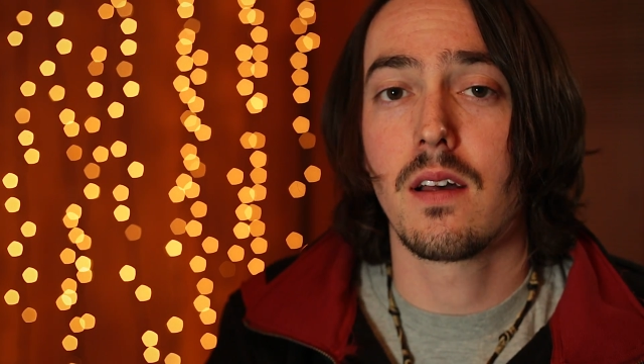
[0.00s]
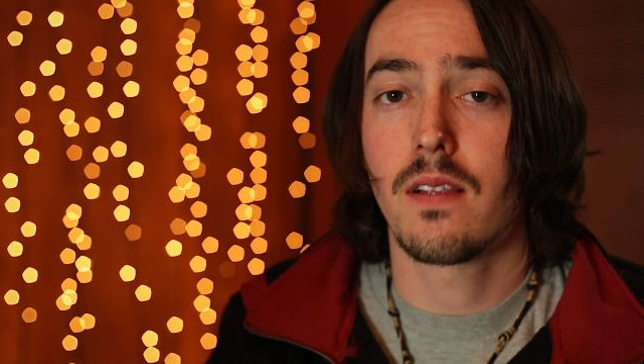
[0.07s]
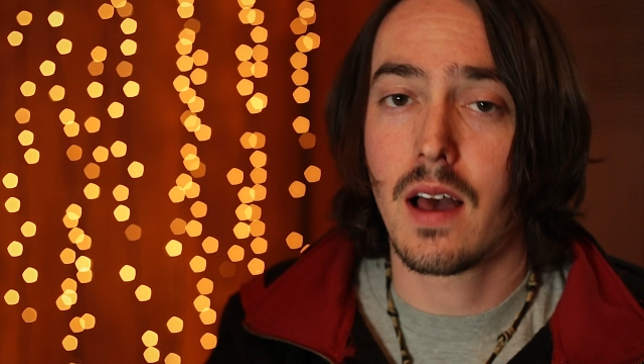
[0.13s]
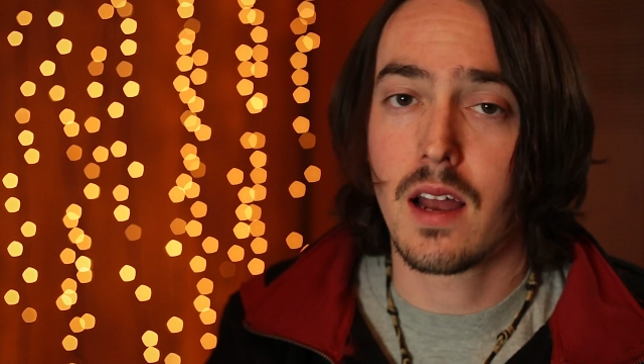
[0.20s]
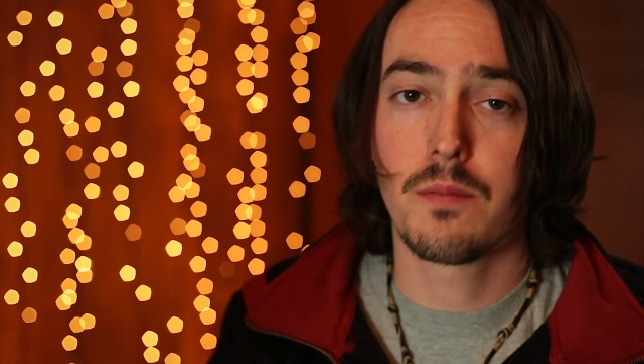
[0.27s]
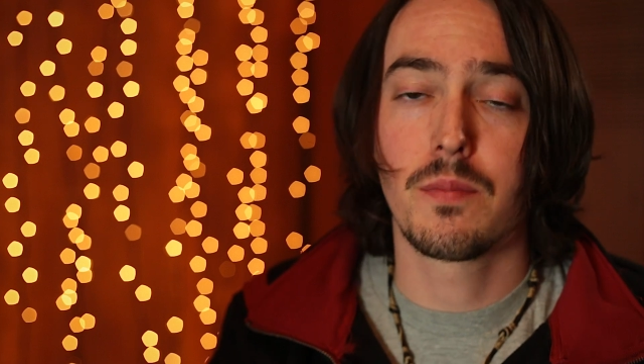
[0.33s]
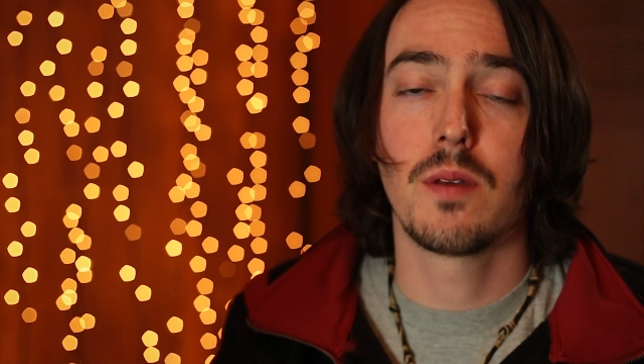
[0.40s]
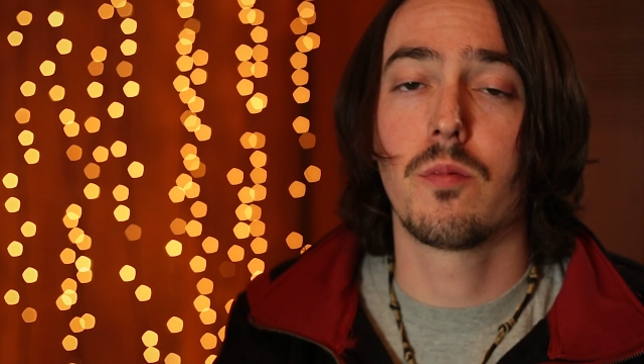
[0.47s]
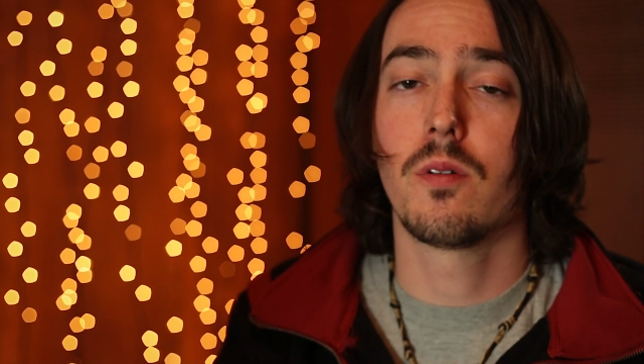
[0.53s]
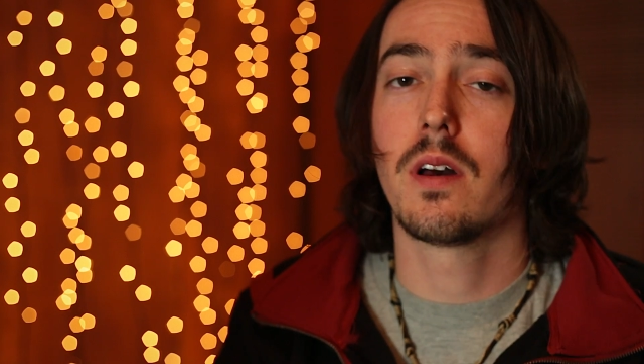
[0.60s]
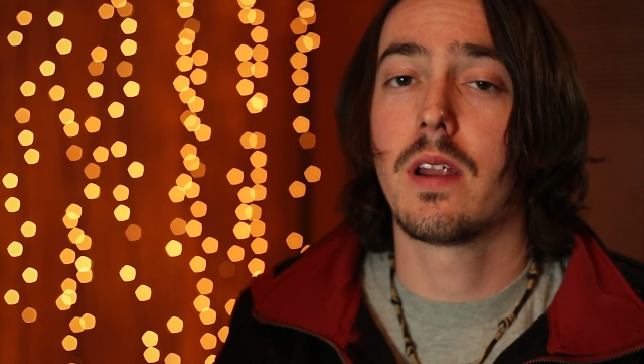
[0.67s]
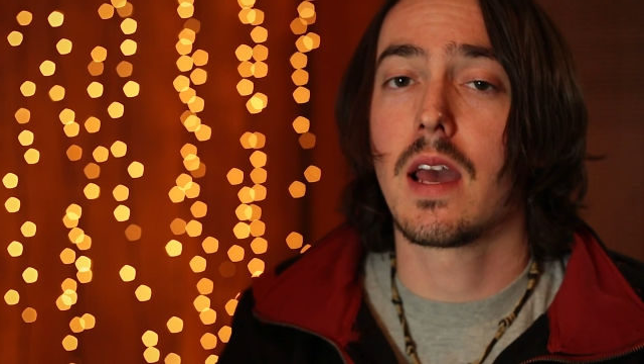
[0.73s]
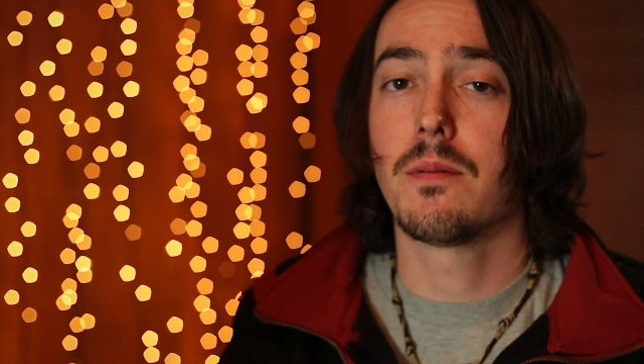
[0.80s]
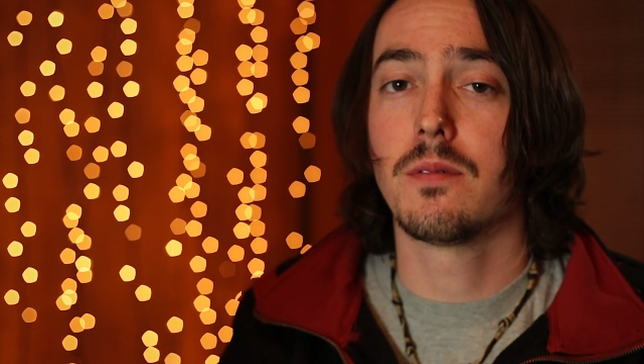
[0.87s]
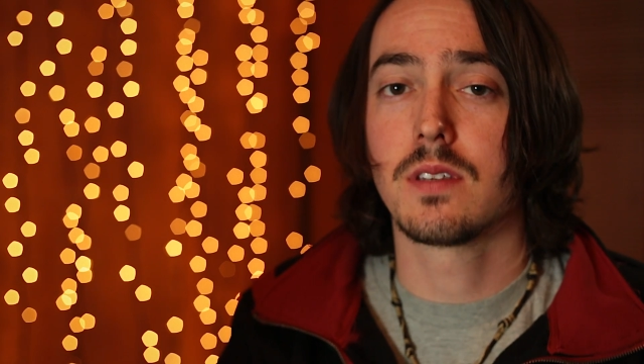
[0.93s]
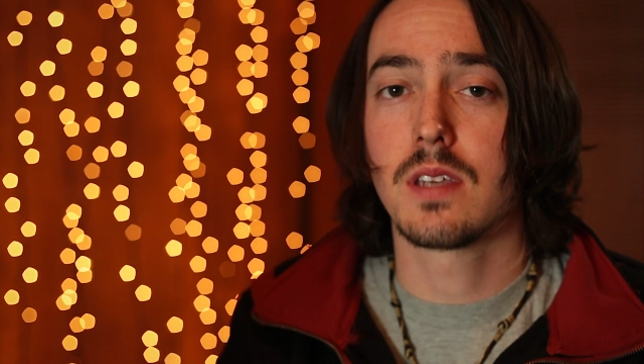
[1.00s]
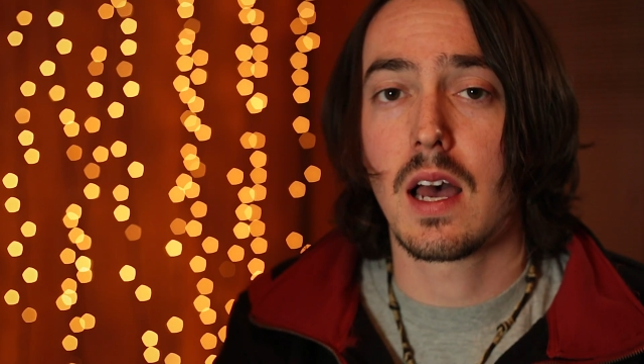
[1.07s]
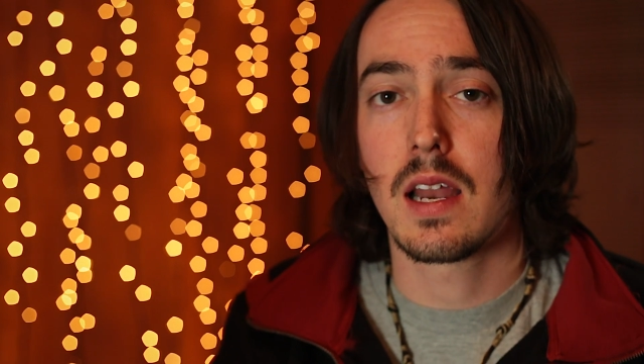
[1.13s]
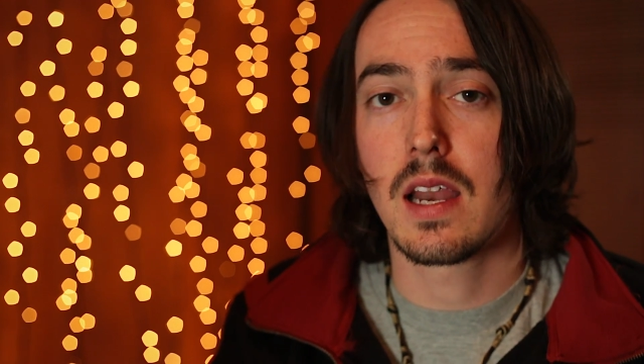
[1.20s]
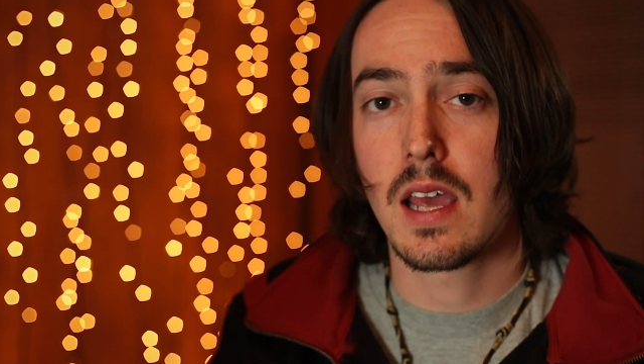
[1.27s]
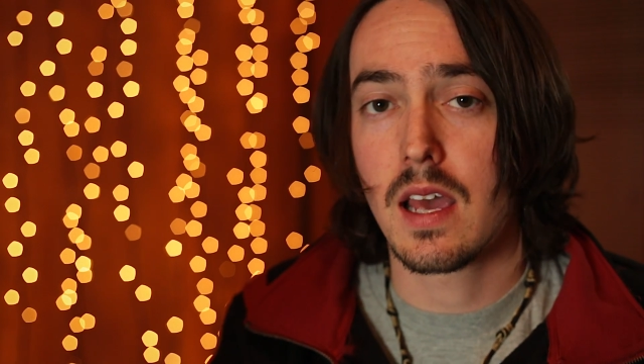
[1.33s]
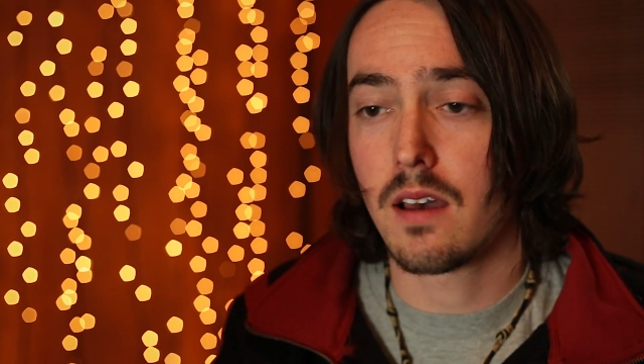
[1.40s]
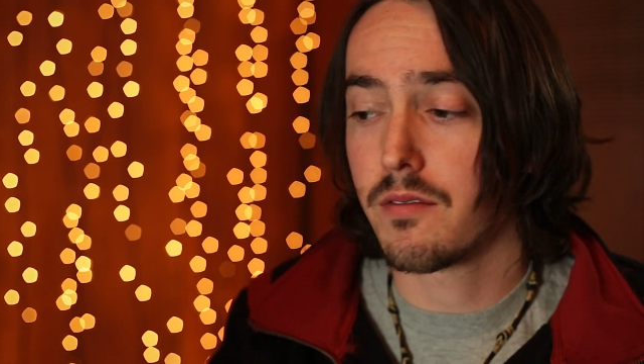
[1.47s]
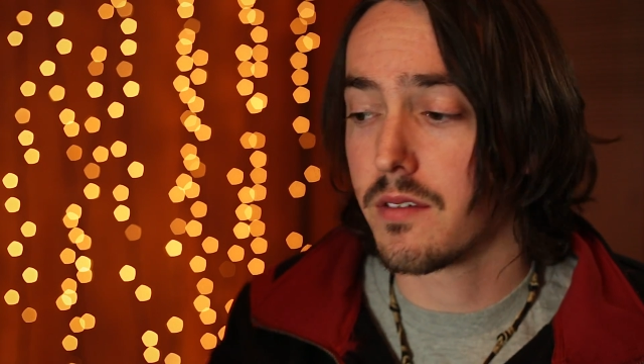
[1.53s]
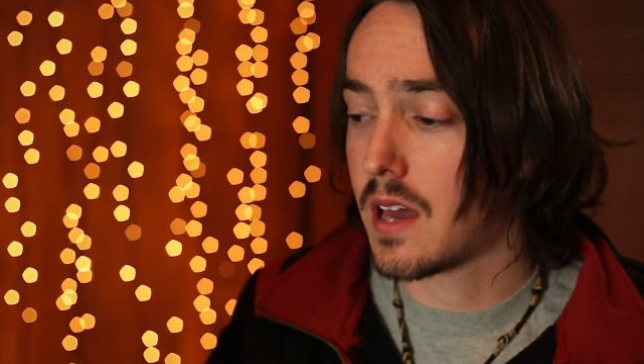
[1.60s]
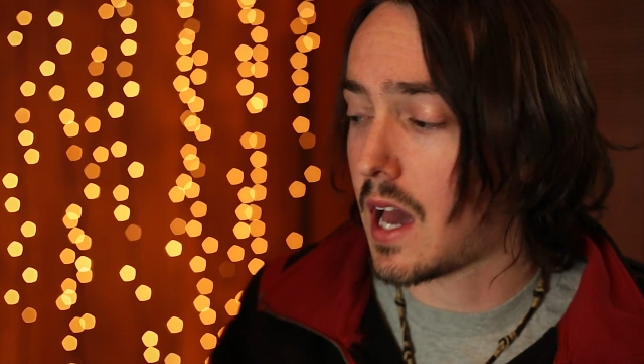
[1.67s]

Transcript: a lot of people on Amazon have